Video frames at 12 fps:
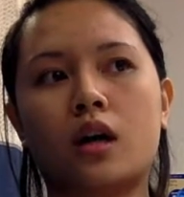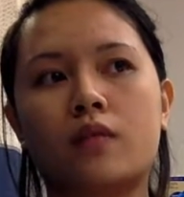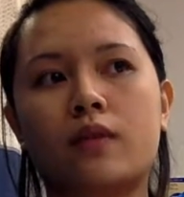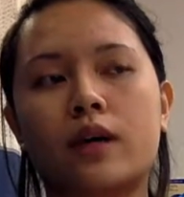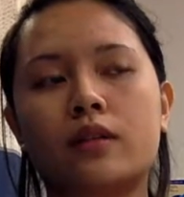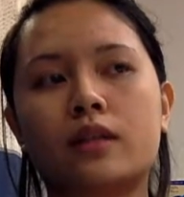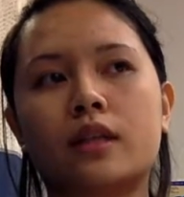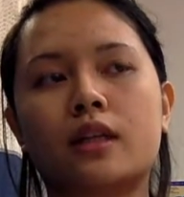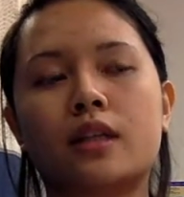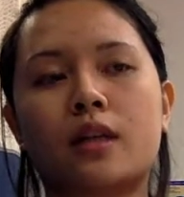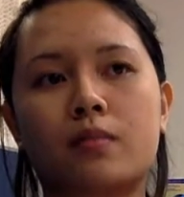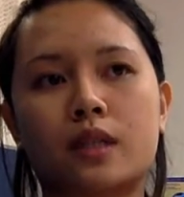Vital
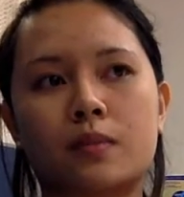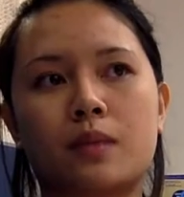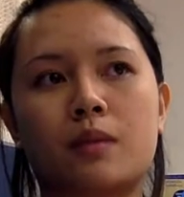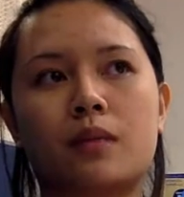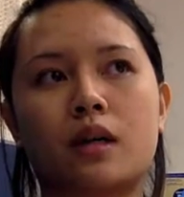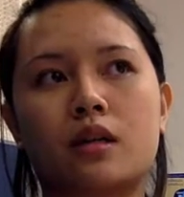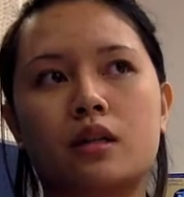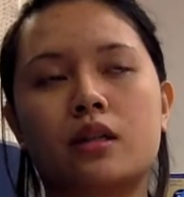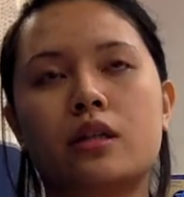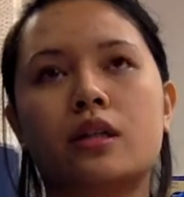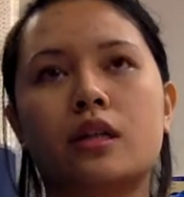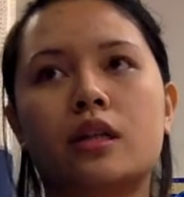signs that must be
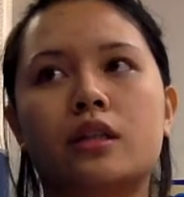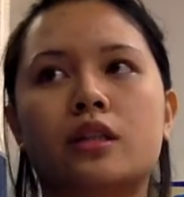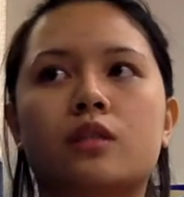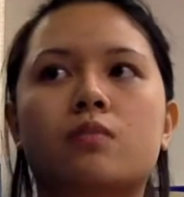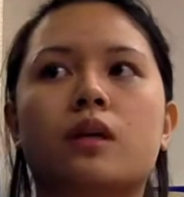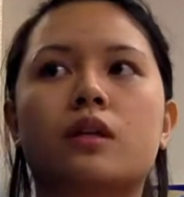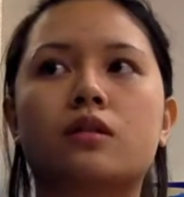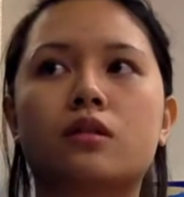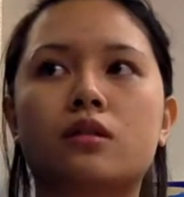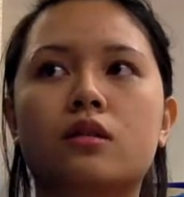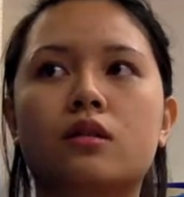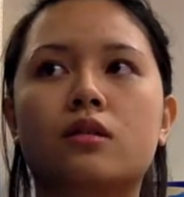monitored is his blood
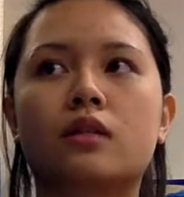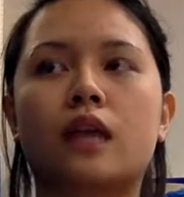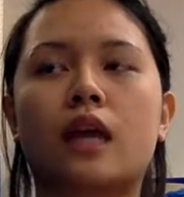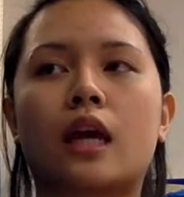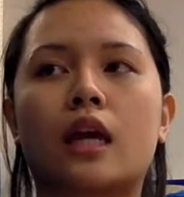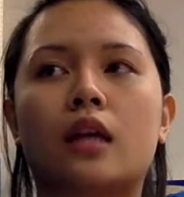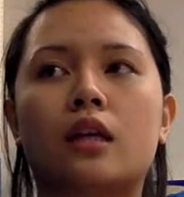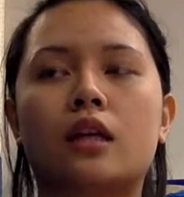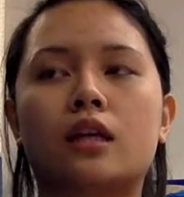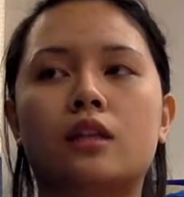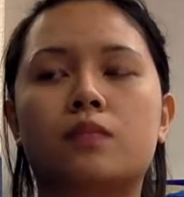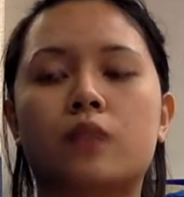glucose and
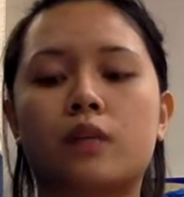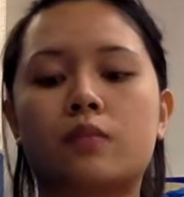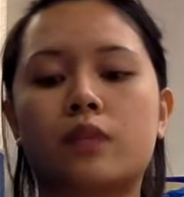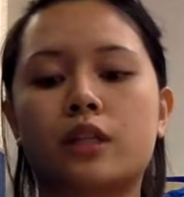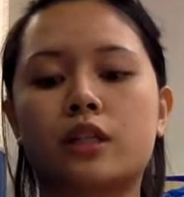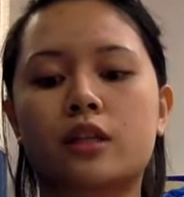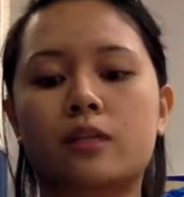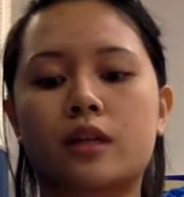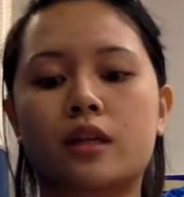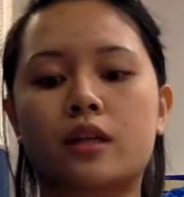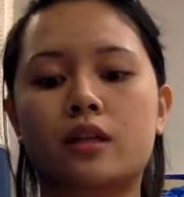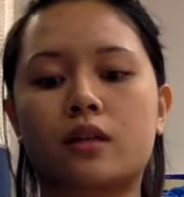his blood pressure,
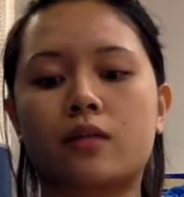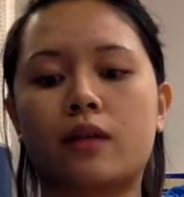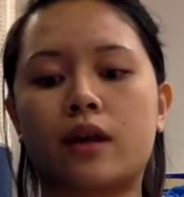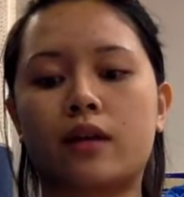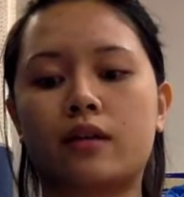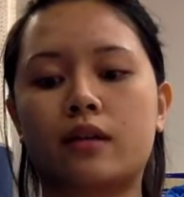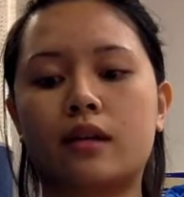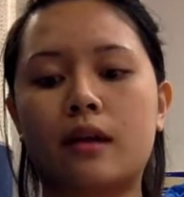because around